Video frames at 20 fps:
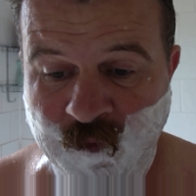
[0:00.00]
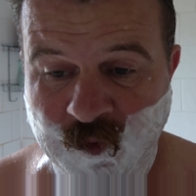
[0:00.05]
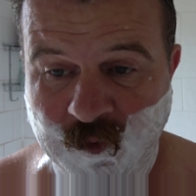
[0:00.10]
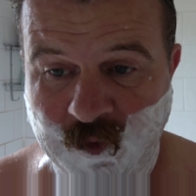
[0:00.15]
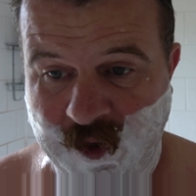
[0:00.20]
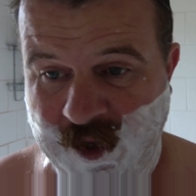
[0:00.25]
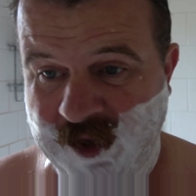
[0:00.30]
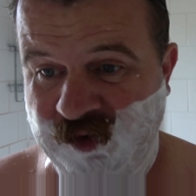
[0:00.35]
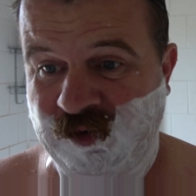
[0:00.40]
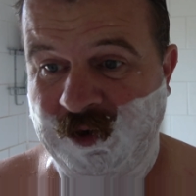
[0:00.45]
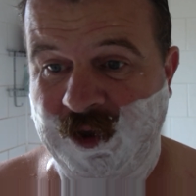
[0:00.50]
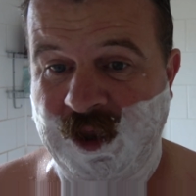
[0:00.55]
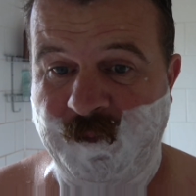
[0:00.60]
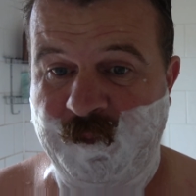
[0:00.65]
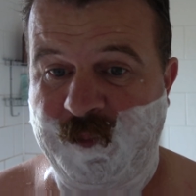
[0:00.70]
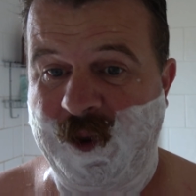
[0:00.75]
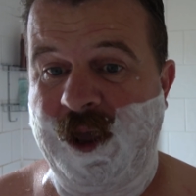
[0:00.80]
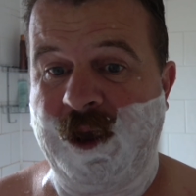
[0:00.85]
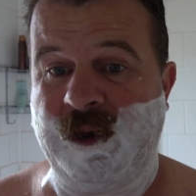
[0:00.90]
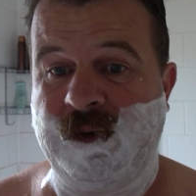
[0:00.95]
they actually get
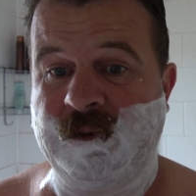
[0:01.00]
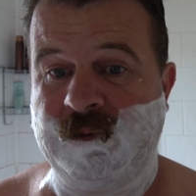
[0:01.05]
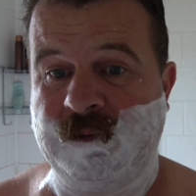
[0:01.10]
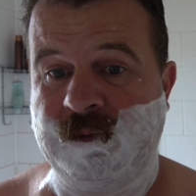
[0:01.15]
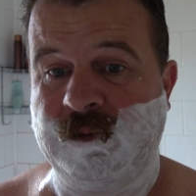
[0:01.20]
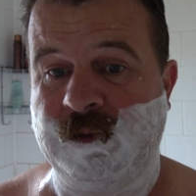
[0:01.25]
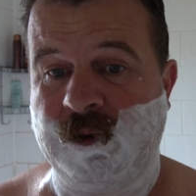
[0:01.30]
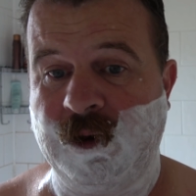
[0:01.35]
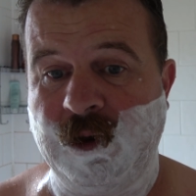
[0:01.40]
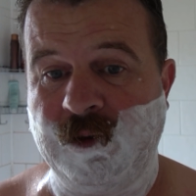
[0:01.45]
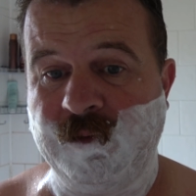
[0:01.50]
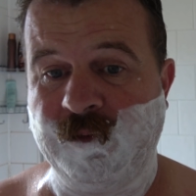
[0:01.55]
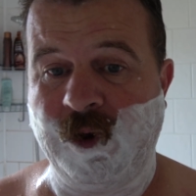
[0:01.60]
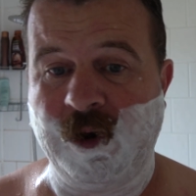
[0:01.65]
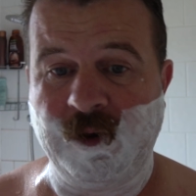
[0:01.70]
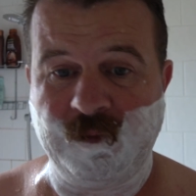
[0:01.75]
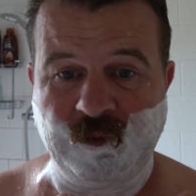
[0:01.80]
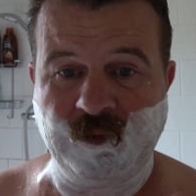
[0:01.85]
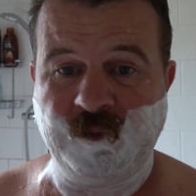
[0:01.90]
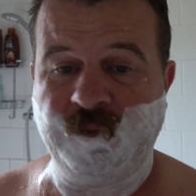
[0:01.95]
better like
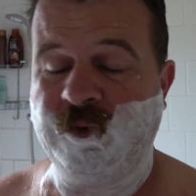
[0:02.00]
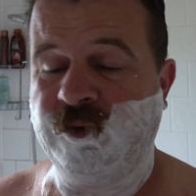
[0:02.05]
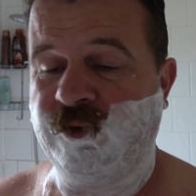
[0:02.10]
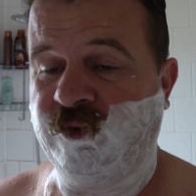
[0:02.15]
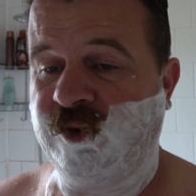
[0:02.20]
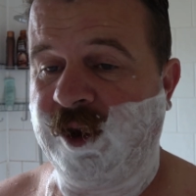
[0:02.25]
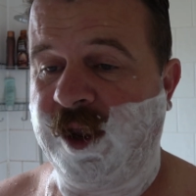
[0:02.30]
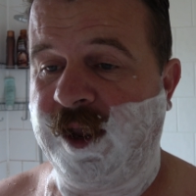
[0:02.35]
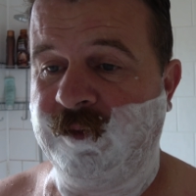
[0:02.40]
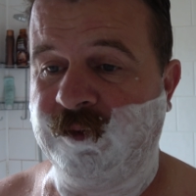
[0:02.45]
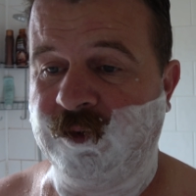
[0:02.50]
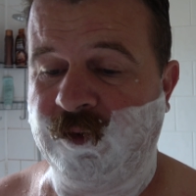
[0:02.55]
after a few shaves.